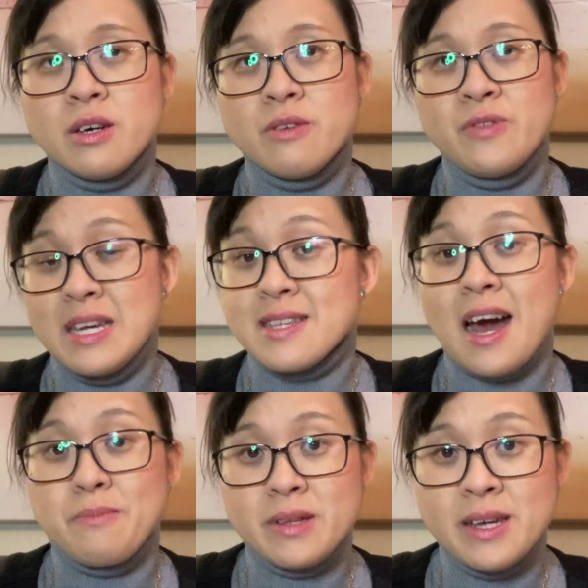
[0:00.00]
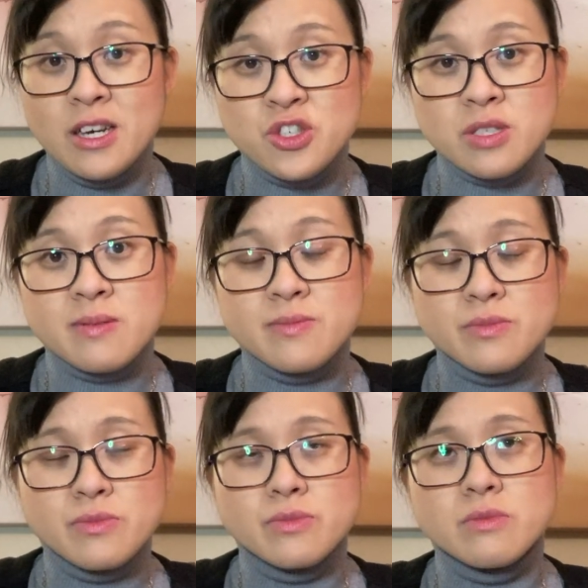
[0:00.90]
visa application.
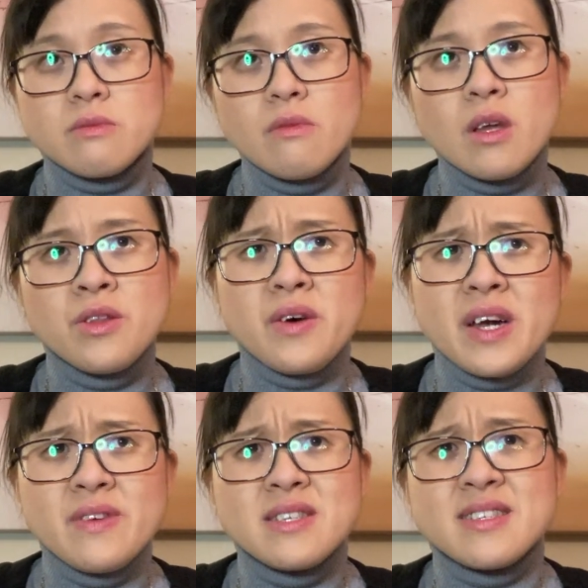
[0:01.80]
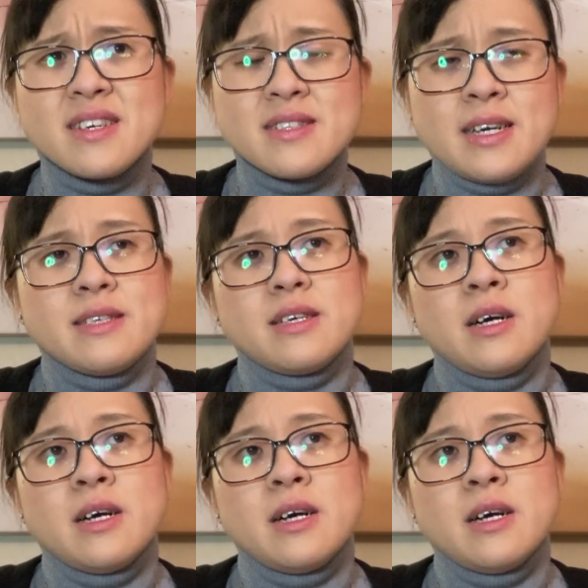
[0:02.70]
Now, having said that,